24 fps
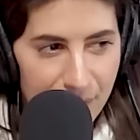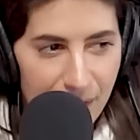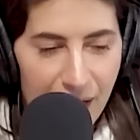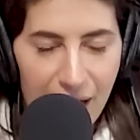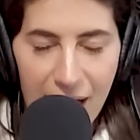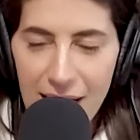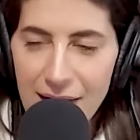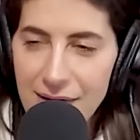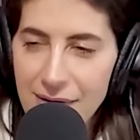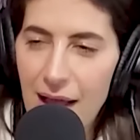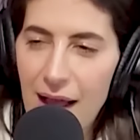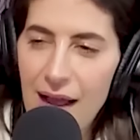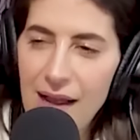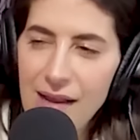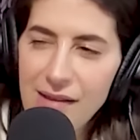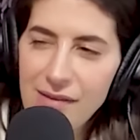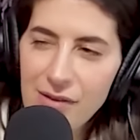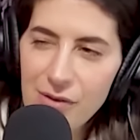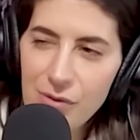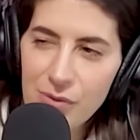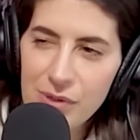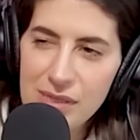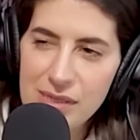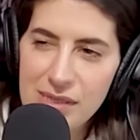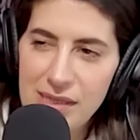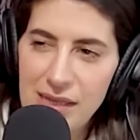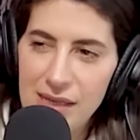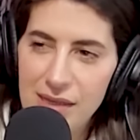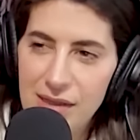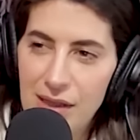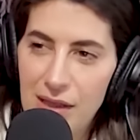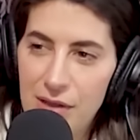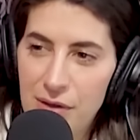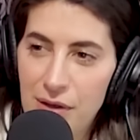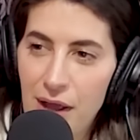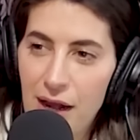I I always think
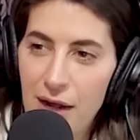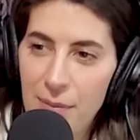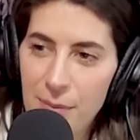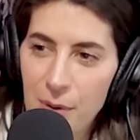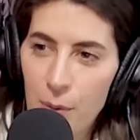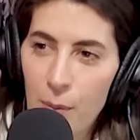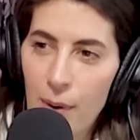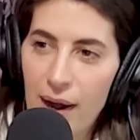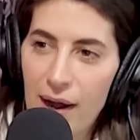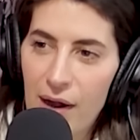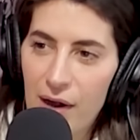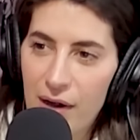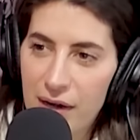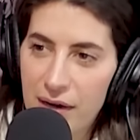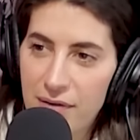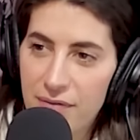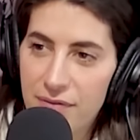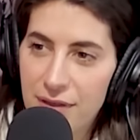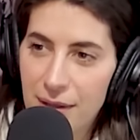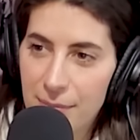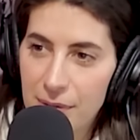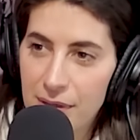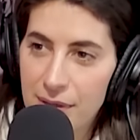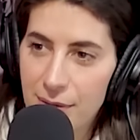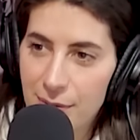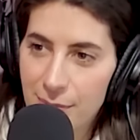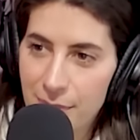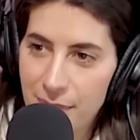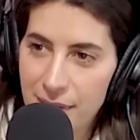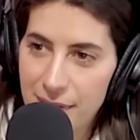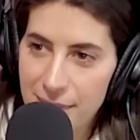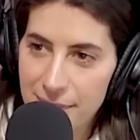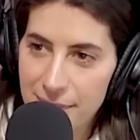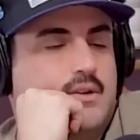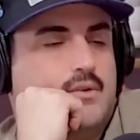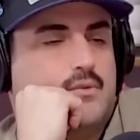that you got to be wary of them a little
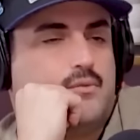bit.